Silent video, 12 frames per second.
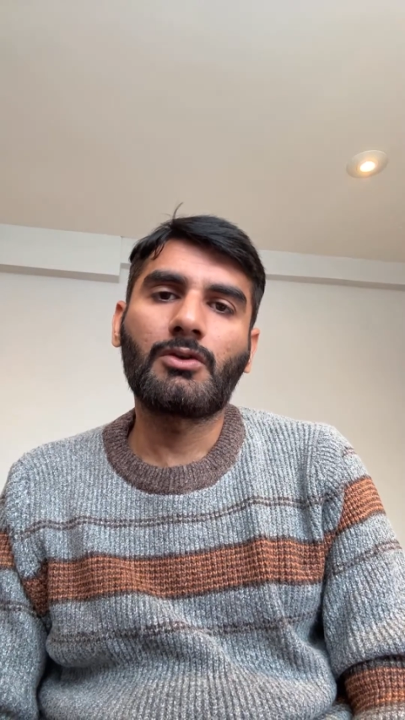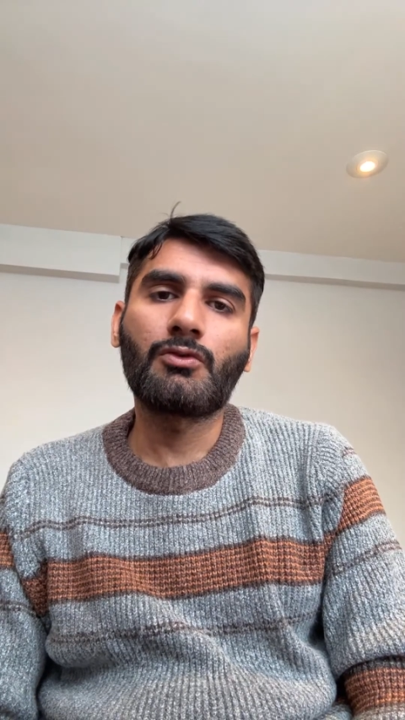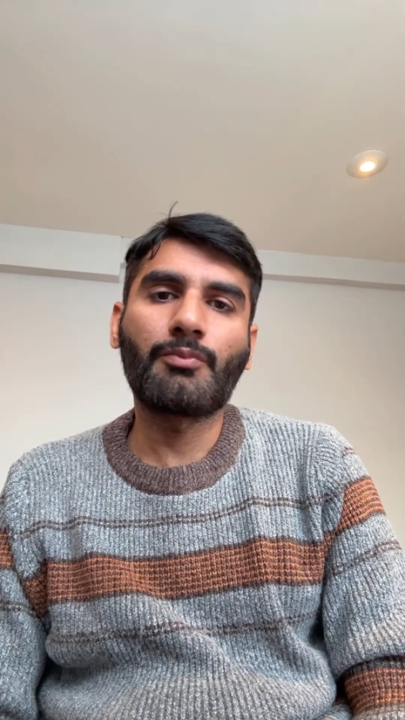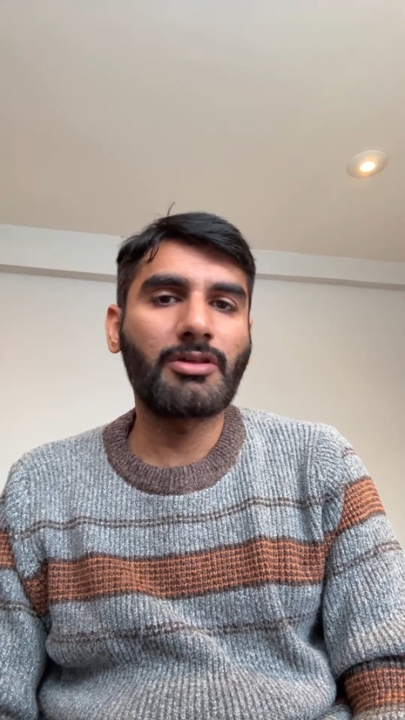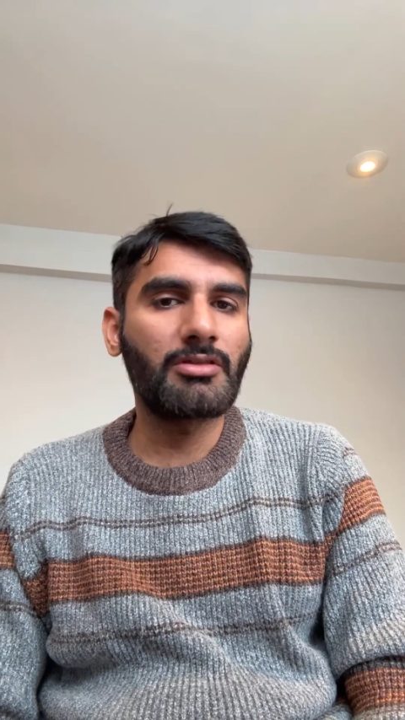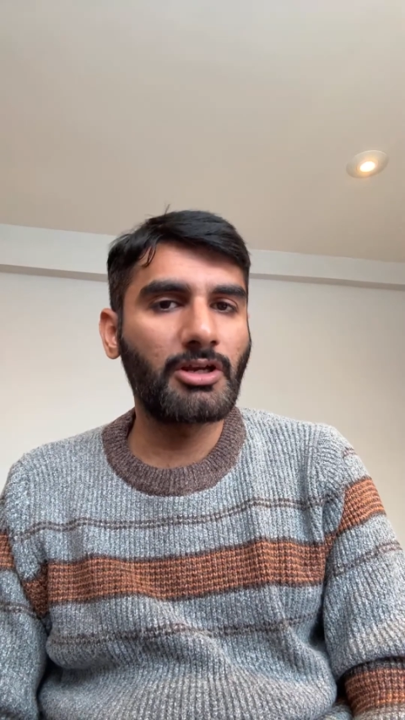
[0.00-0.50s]
to
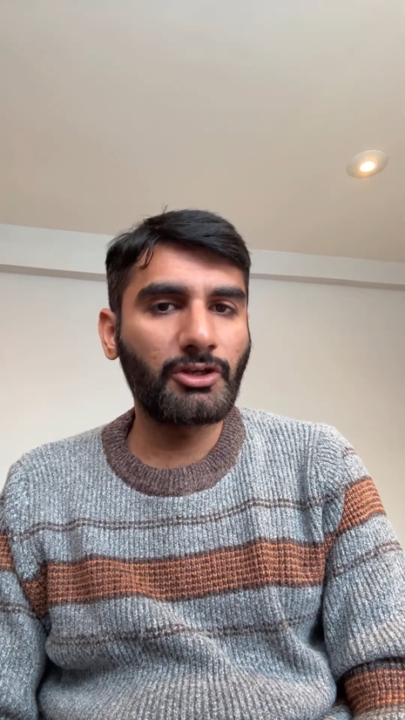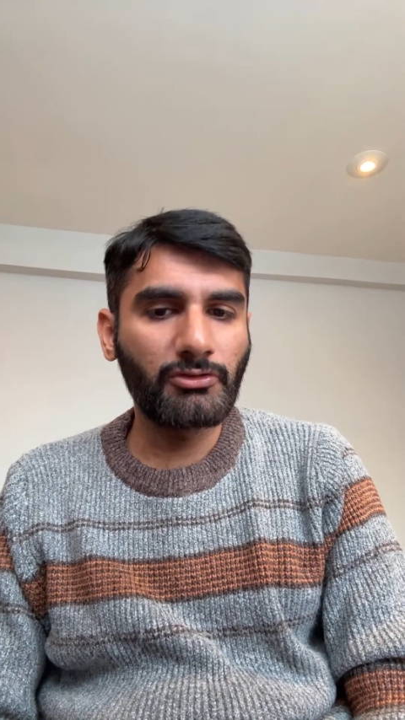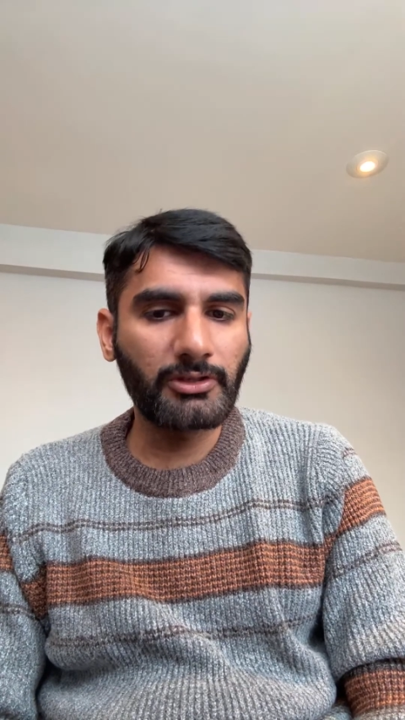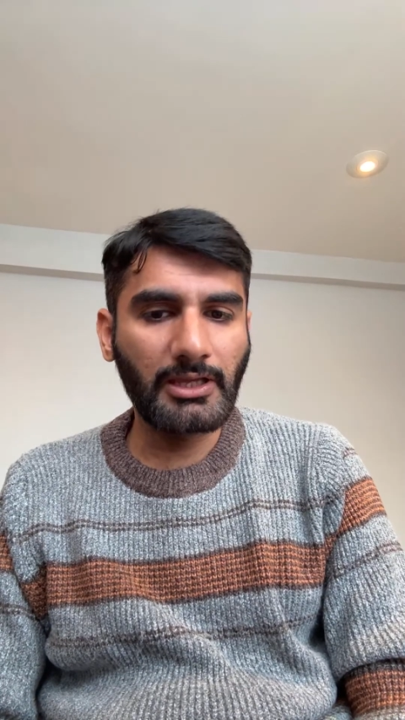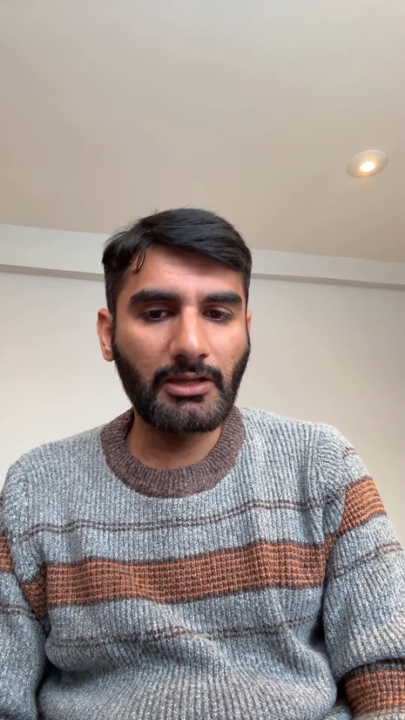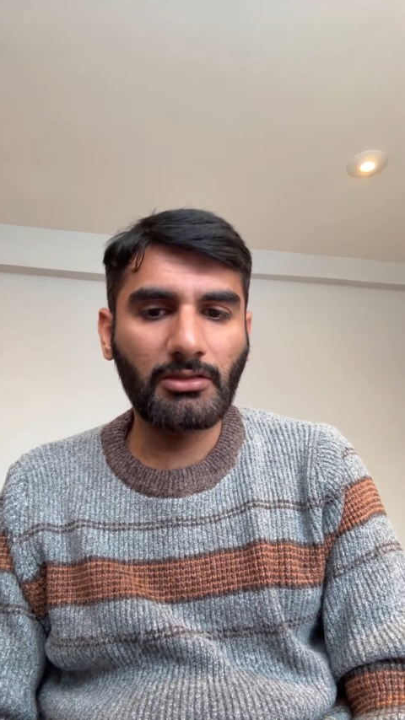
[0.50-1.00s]
present your
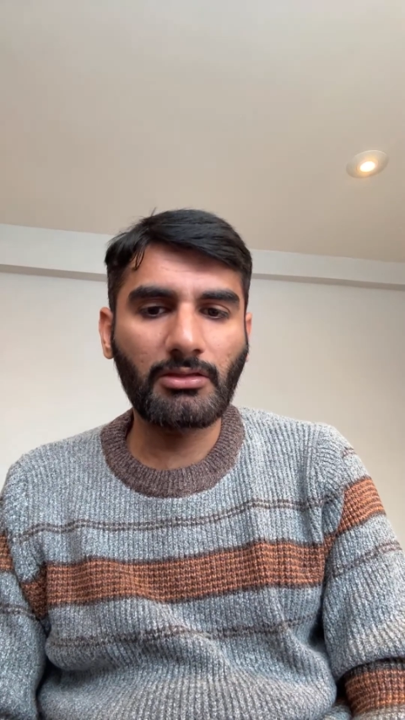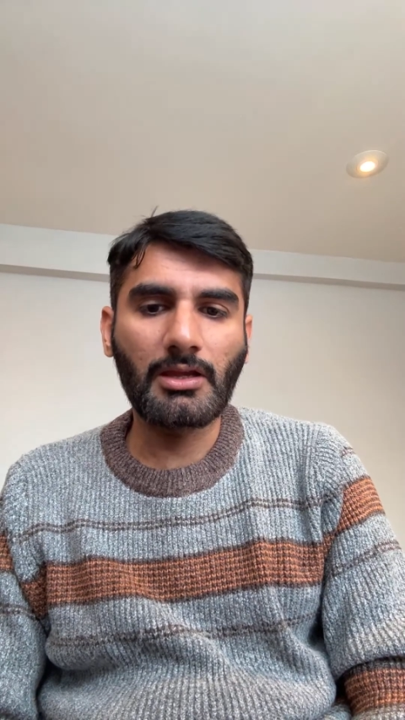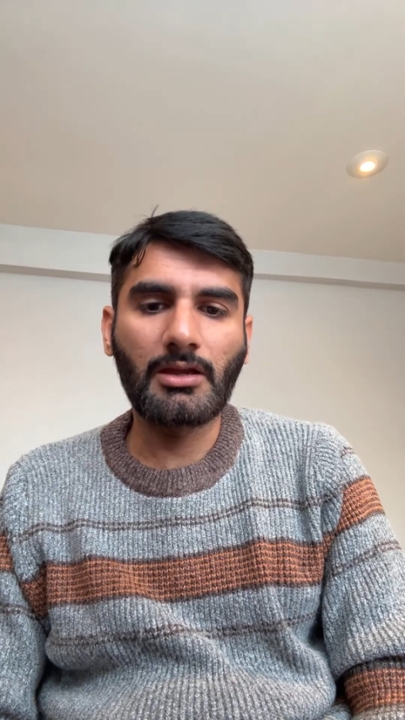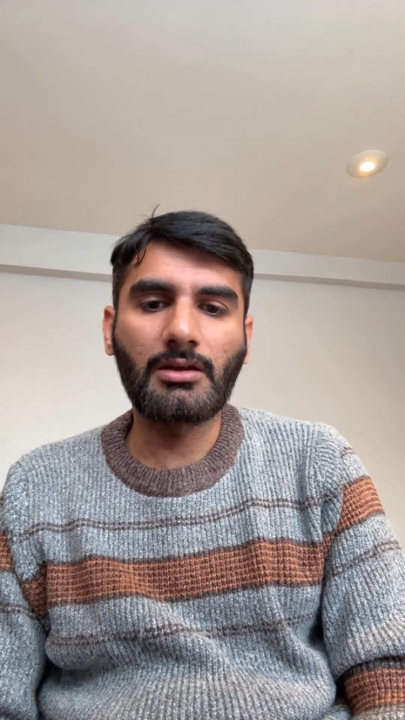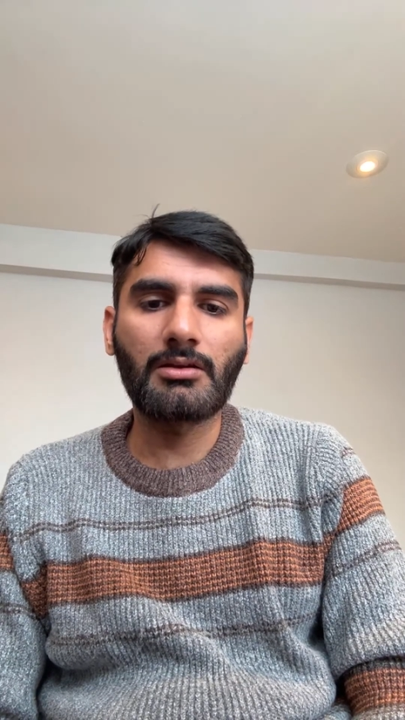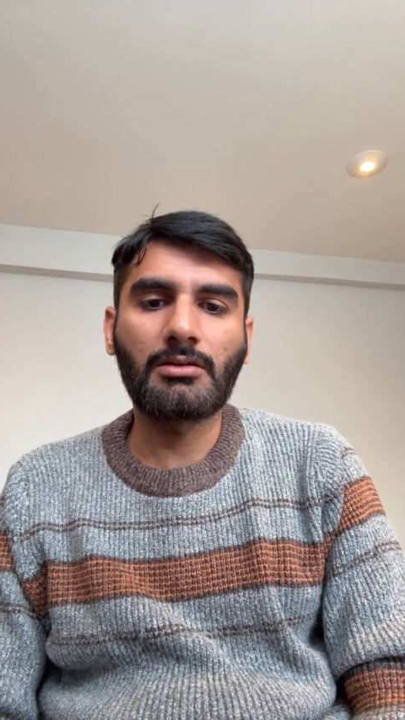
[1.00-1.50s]
case
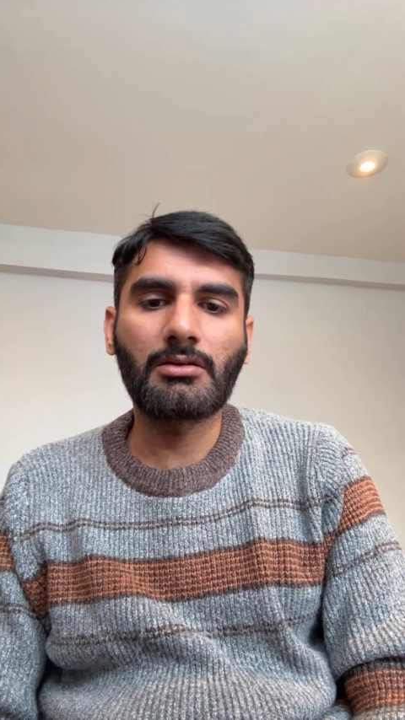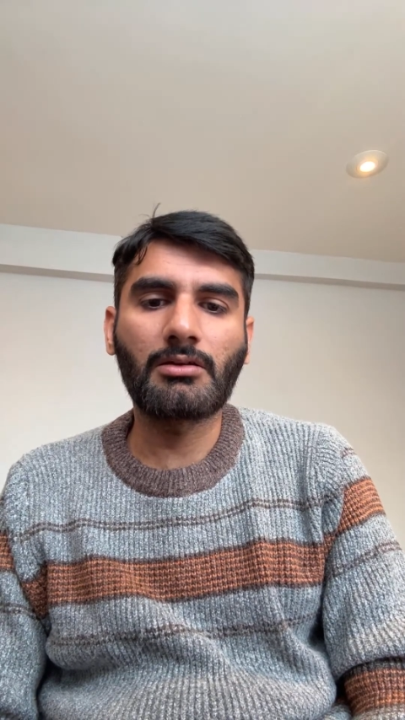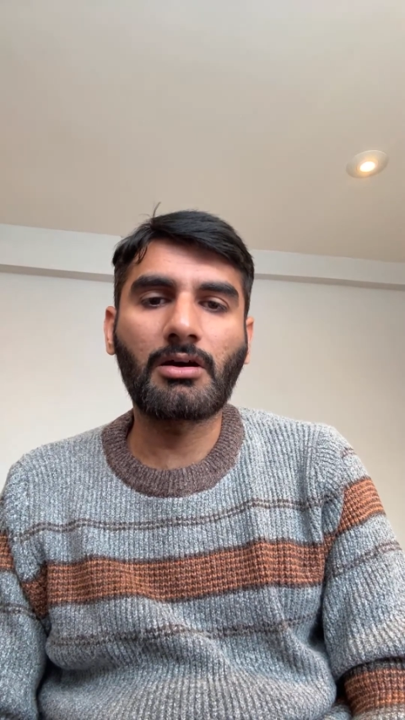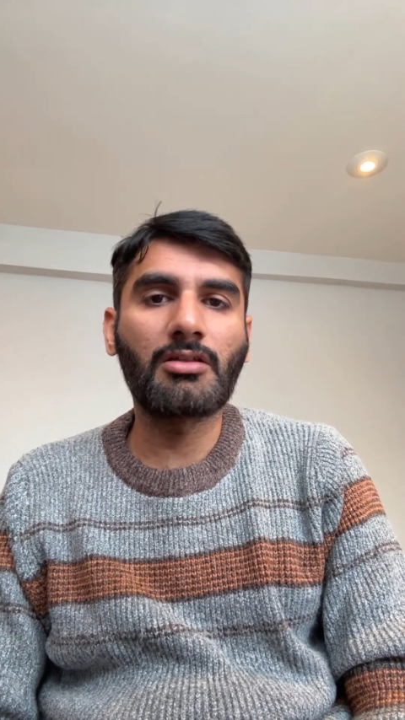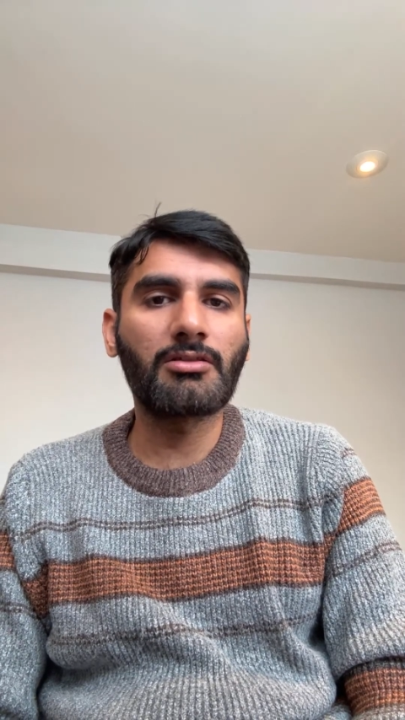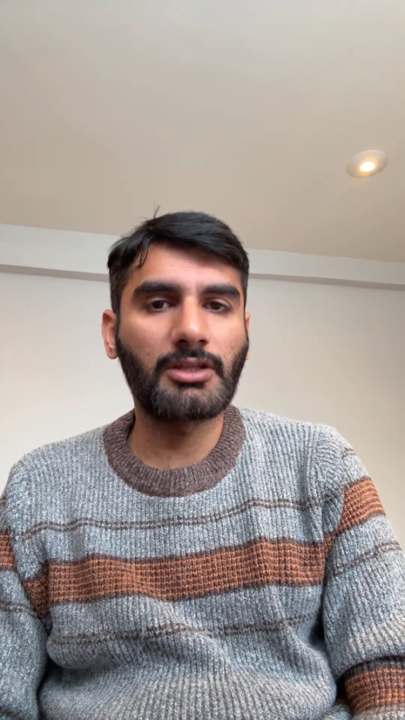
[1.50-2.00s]
and
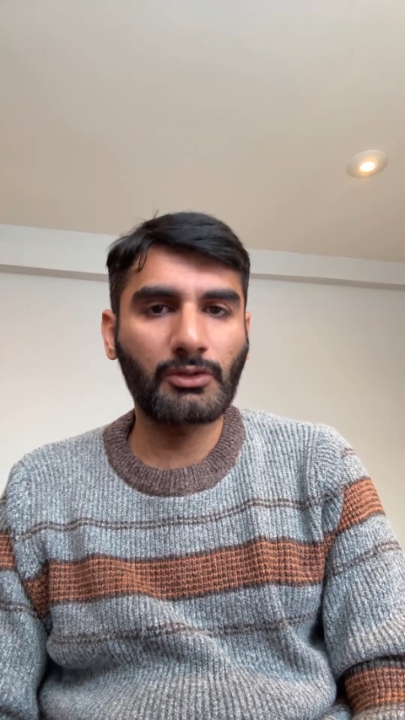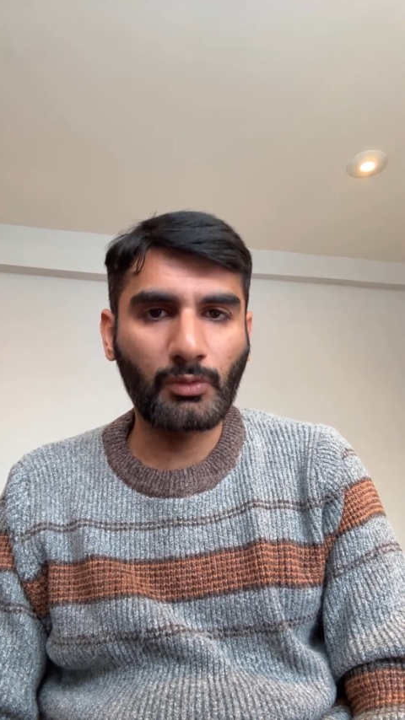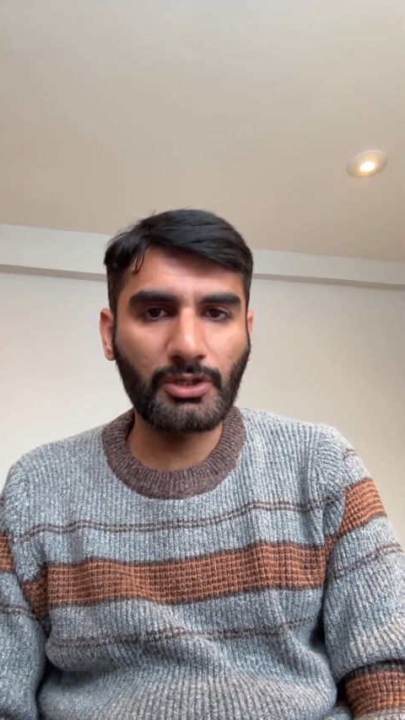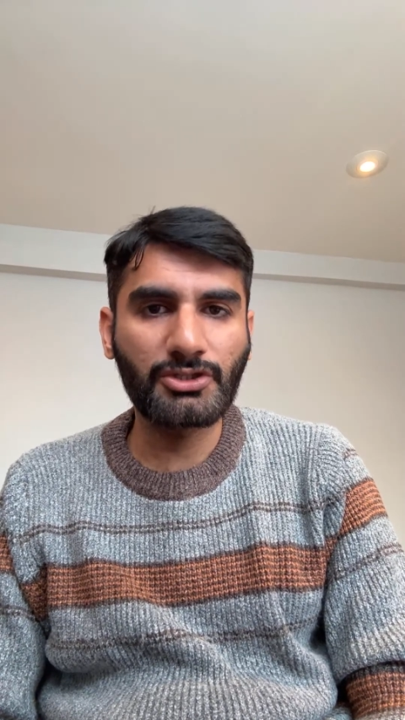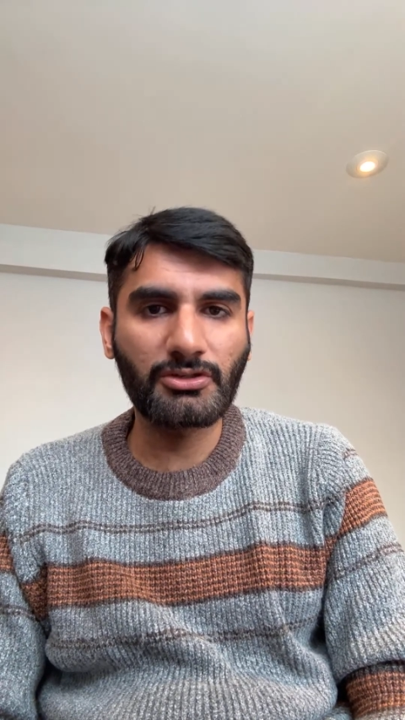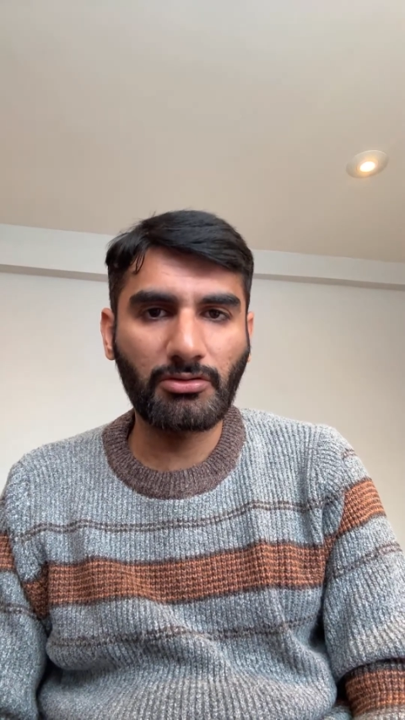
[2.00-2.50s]
answer the
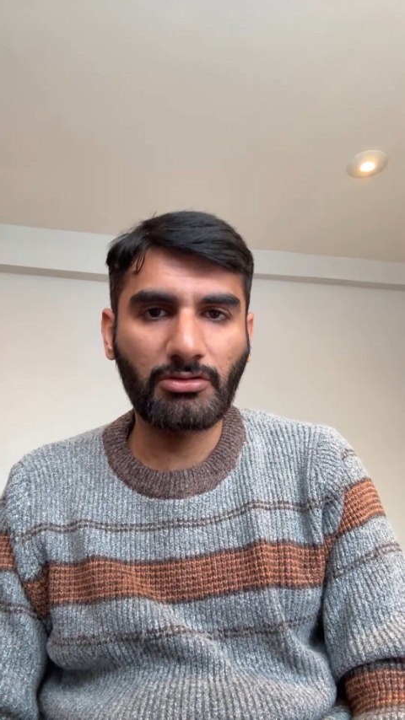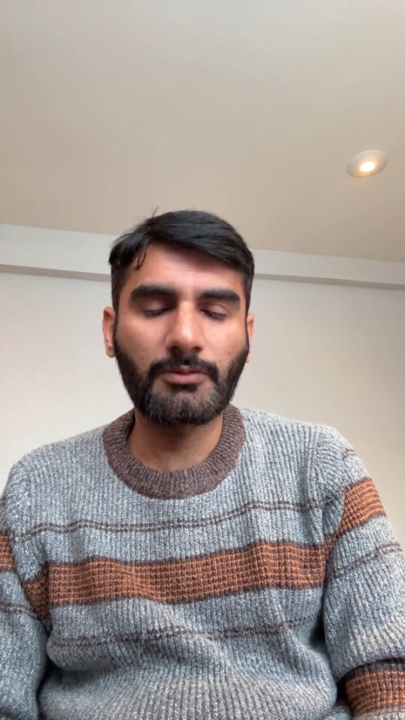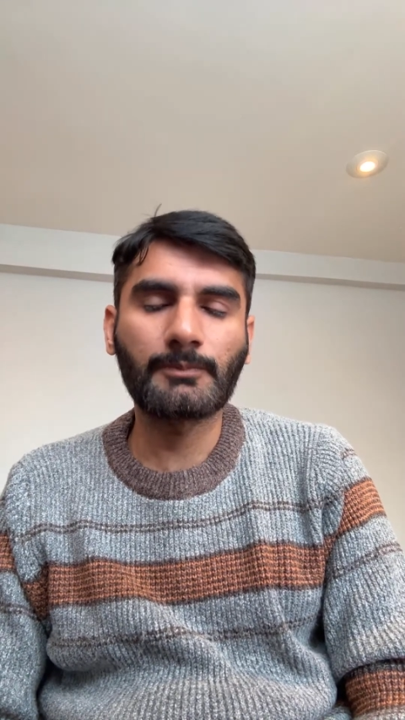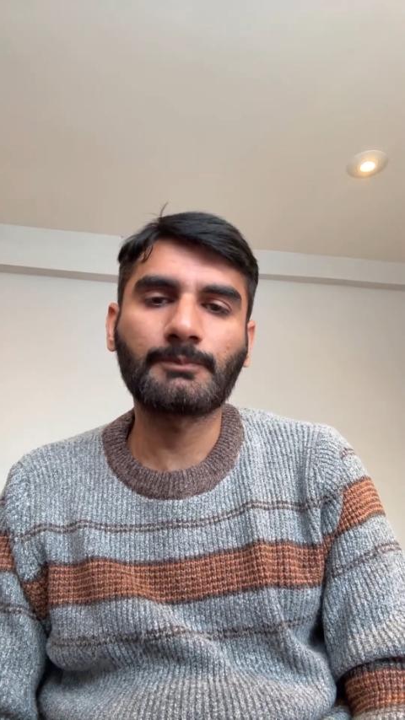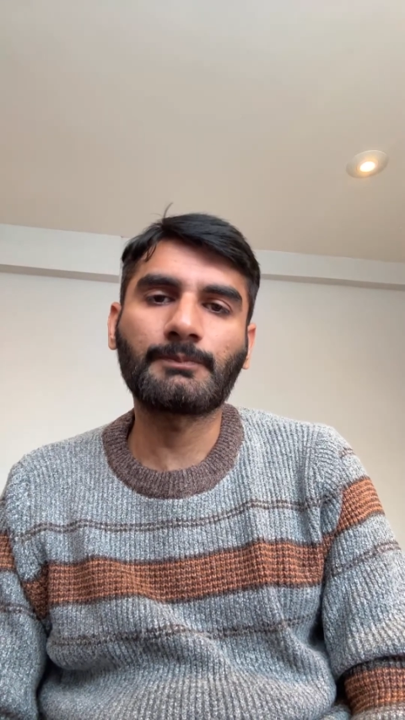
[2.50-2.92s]
questions.